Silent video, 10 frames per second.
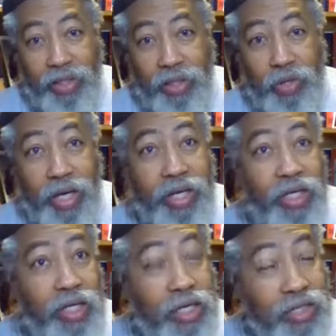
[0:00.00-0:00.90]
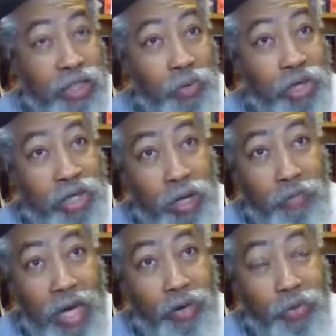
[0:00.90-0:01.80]
Okay? Because I want to come
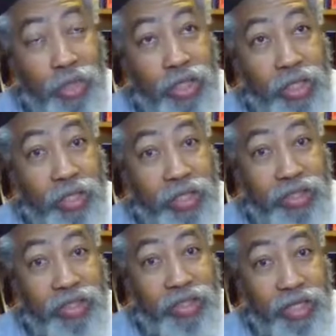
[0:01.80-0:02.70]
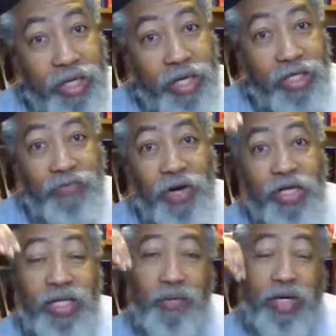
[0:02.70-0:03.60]
back with, because it's
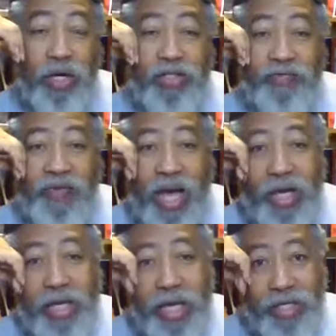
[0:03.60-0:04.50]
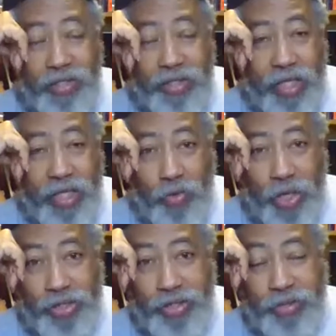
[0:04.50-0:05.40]
very difficult to find to that
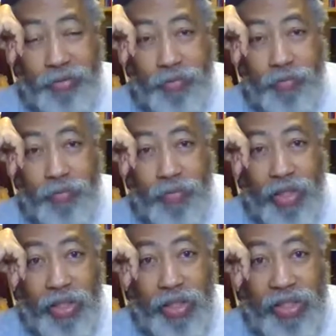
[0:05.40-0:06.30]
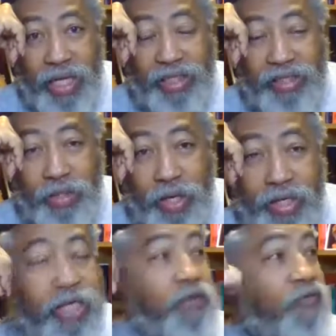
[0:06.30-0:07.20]
question. That's
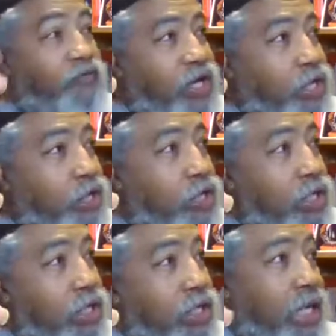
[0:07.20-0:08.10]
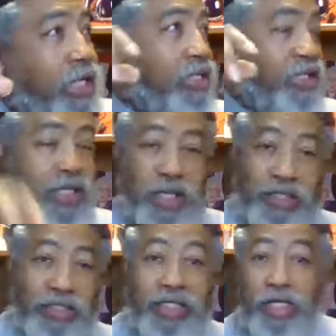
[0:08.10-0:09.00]
a hidden figure that is
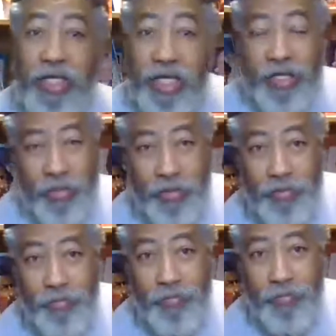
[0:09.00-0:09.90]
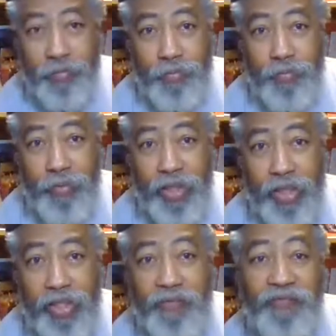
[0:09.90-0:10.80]
still hidden.
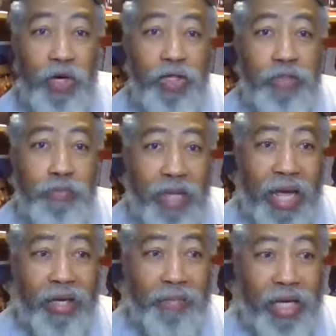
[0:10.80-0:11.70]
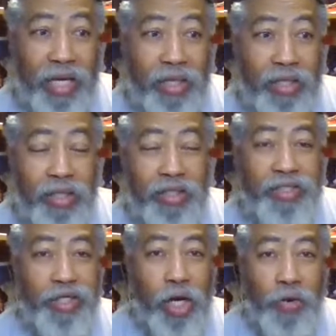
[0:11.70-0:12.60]
The first black man
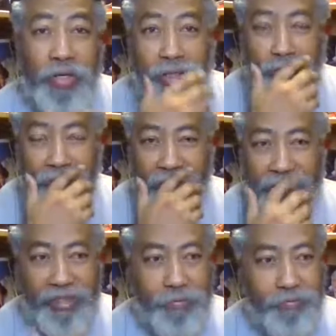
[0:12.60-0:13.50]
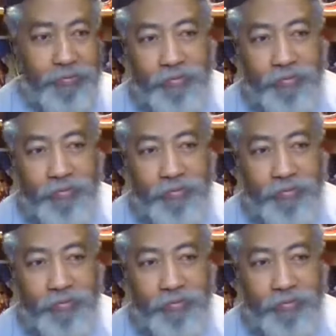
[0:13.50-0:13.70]
to go into space.